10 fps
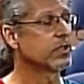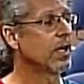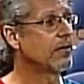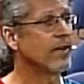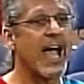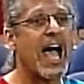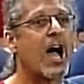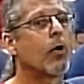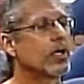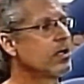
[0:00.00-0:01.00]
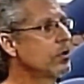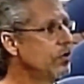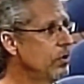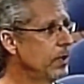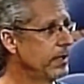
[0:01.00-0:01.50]
First off, how can
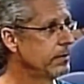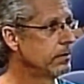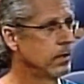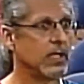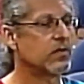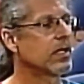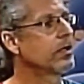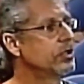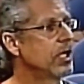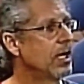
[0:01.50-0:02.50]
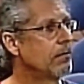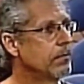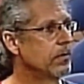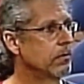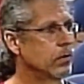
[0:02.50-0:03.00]
you do it? It's not your job.
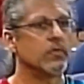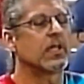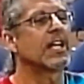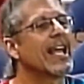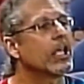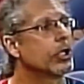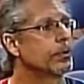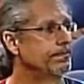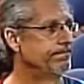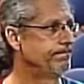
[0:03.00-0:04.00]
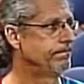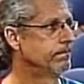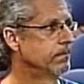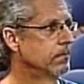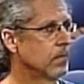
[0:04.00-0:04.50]
Who's going to let you?
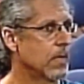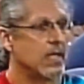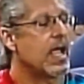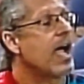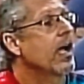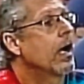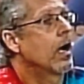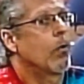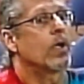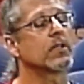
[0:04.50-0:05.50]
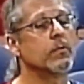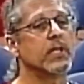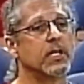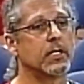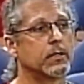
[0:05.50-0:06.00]
And what can
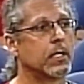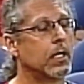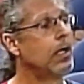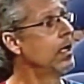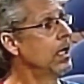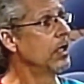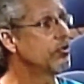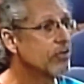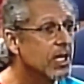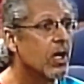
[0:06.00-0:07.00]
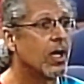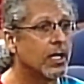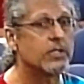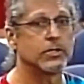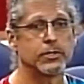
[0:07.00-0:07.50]
be done?
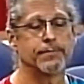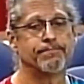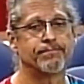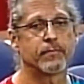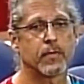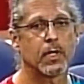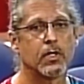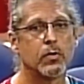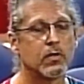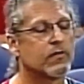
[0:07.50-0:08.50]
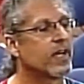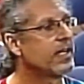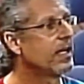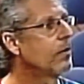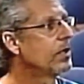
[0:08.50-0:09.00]
Triage. You can
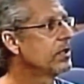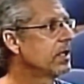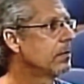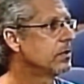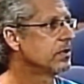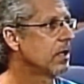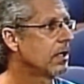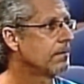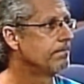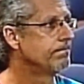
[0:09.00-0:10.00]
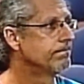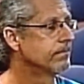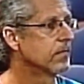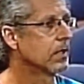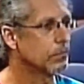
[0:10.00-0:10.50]
find out what the numbers are.
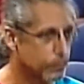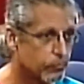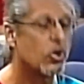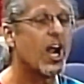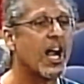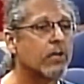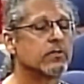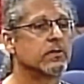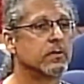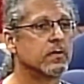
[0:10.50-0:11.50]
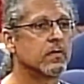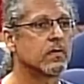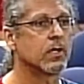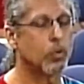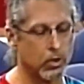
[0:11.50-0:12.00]
For our
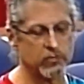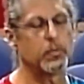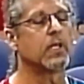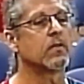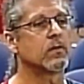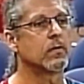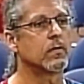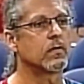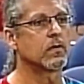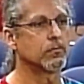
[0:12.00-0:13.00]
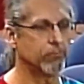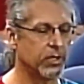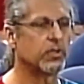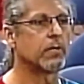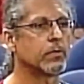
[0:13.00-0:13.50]
students, quarter million students,
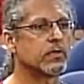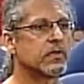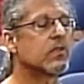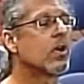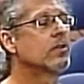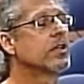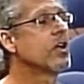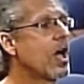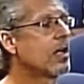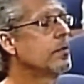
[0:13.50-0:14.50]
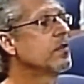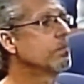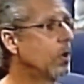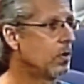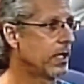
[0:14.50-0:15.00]
real numbers. It's called
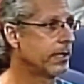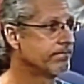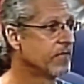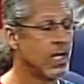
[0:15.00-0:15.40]
anonymous polling.